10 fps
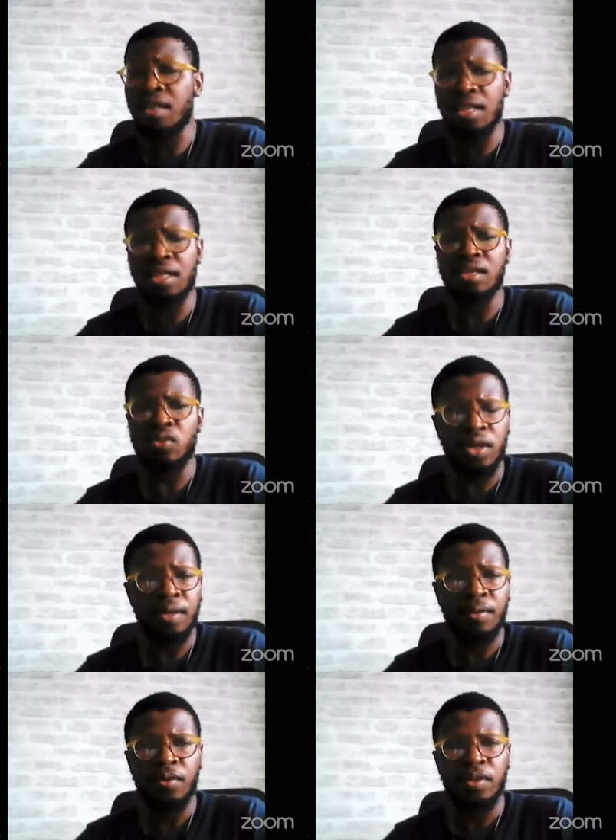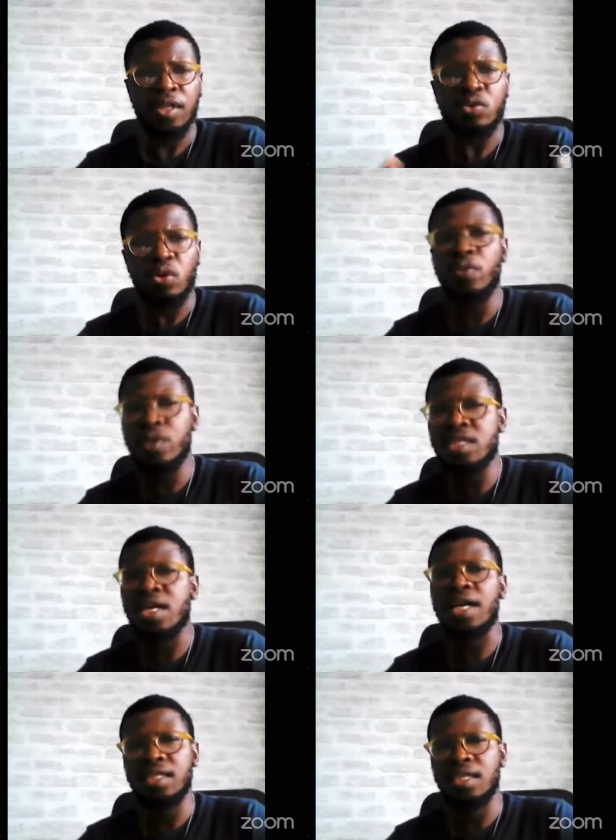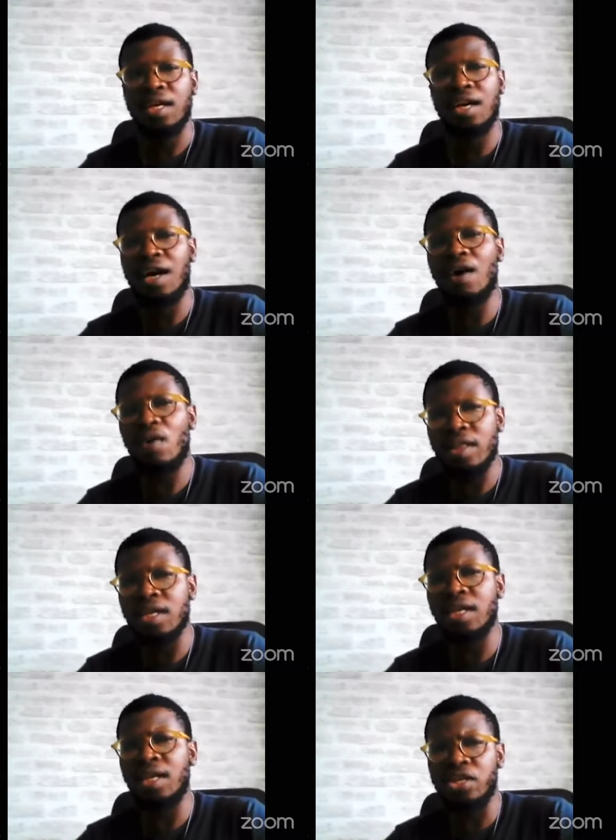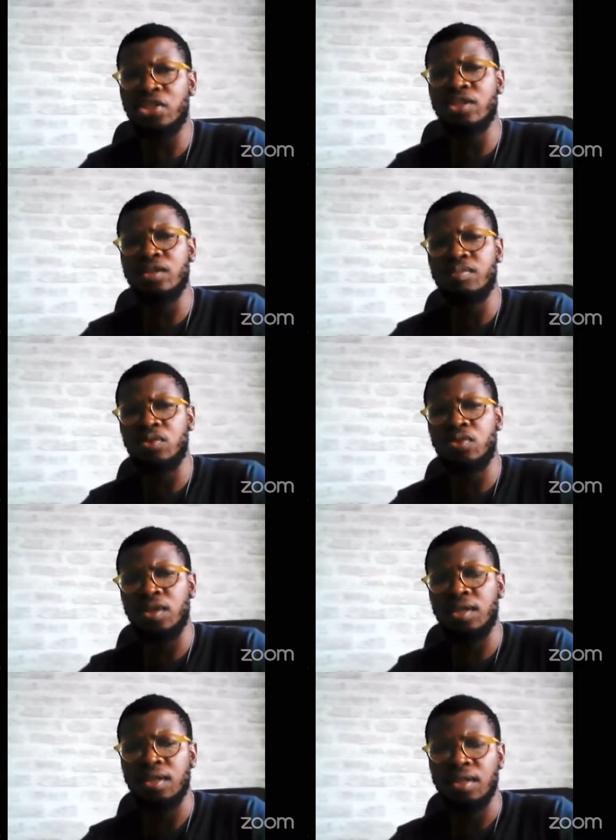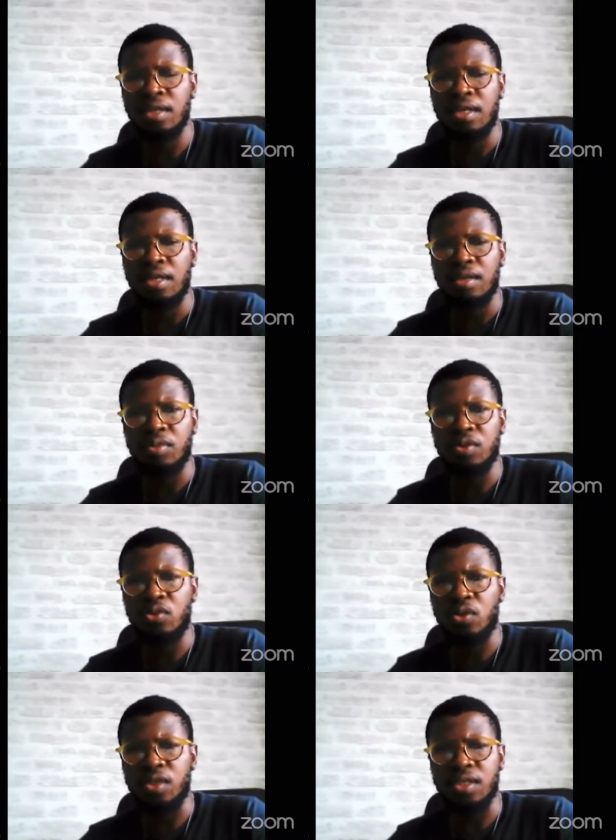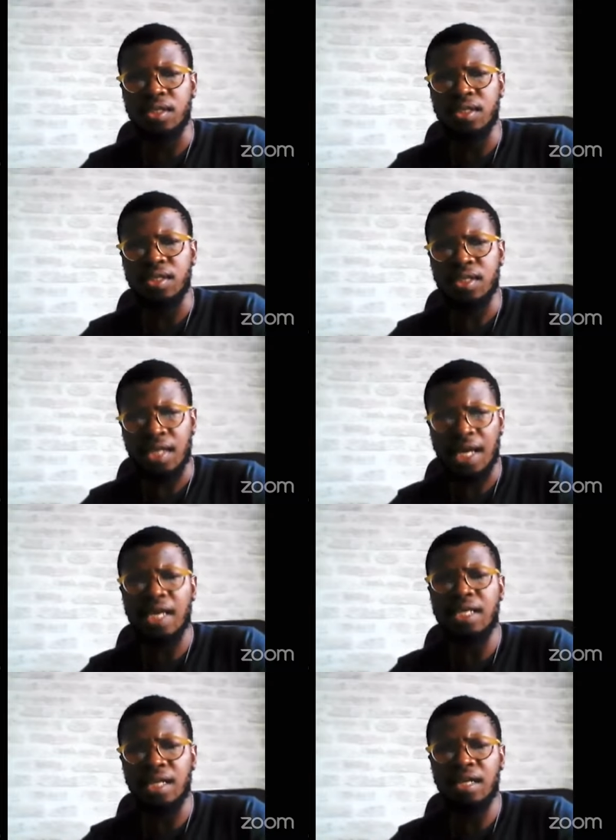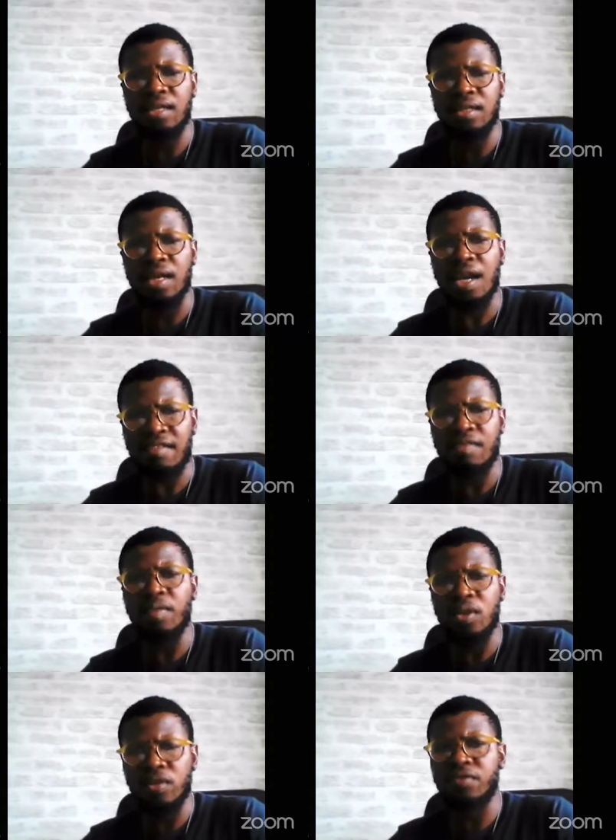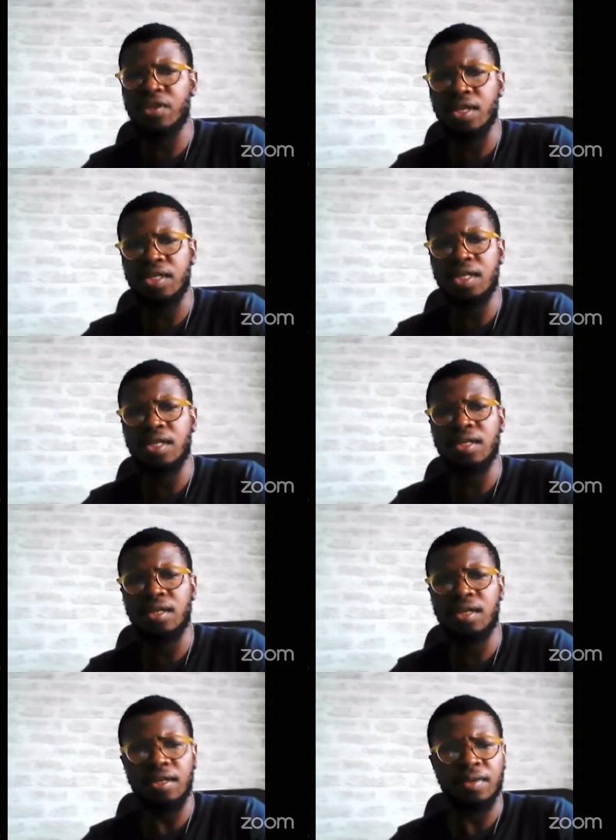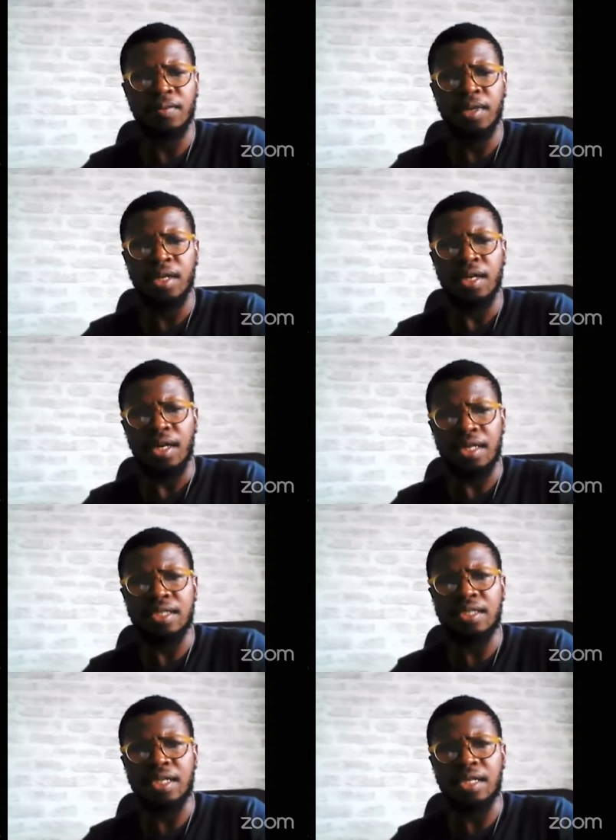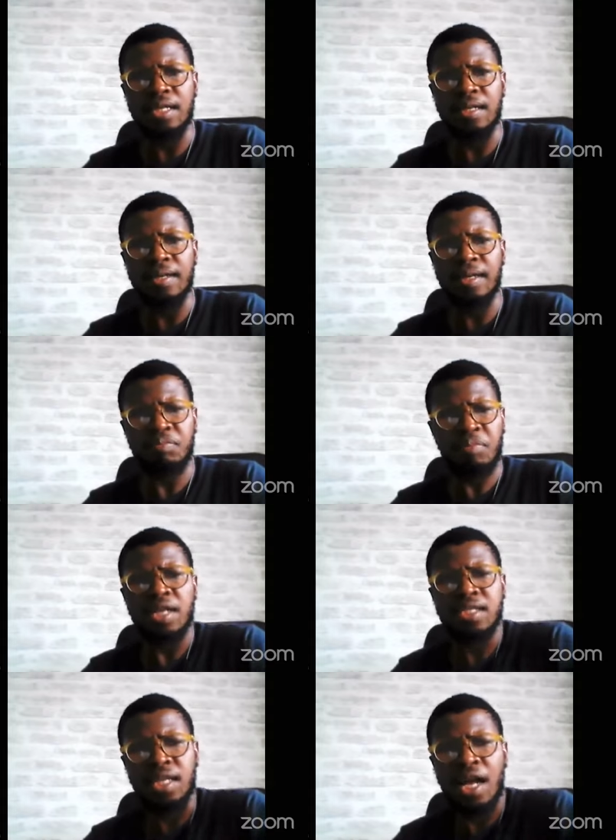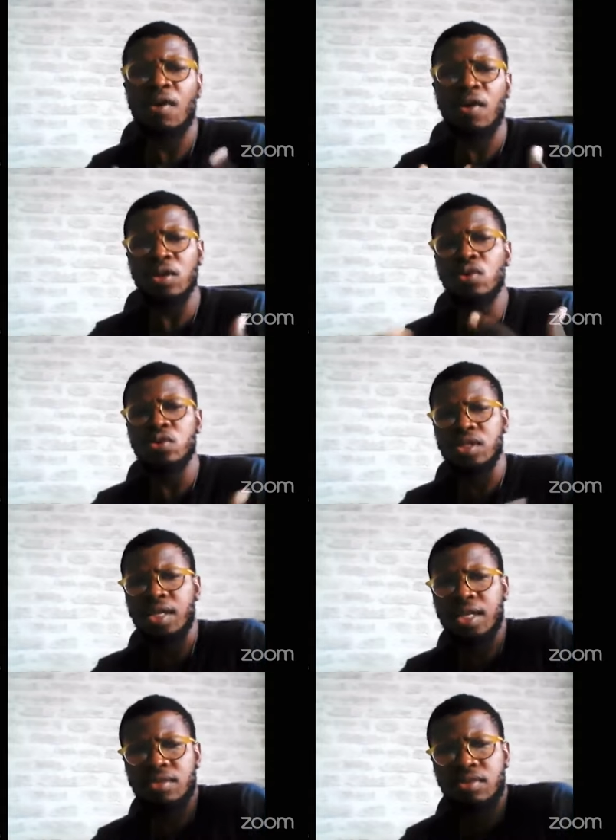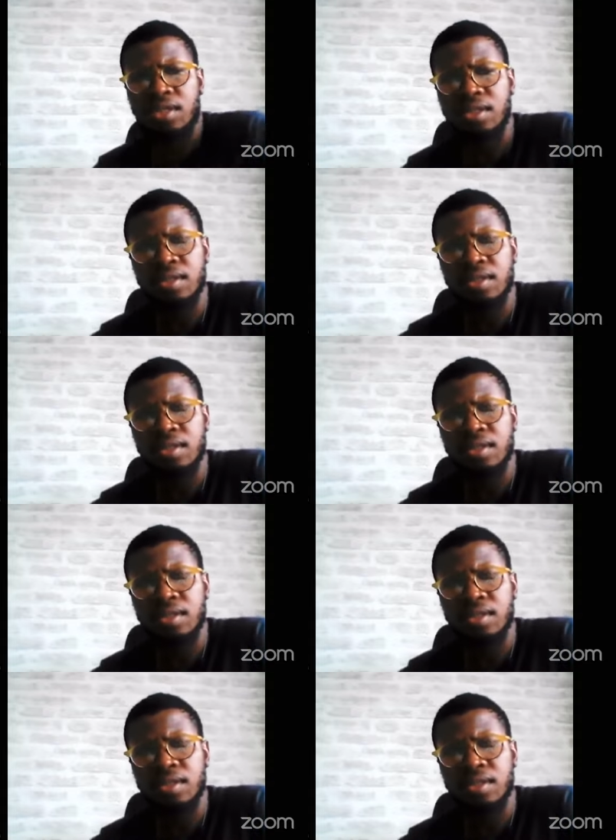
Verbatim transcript: I think that's where that's where we start. How, are yeah. the relations between between Kenya, the government of Kenya, uh, and uh, Palestine? How are those in the country?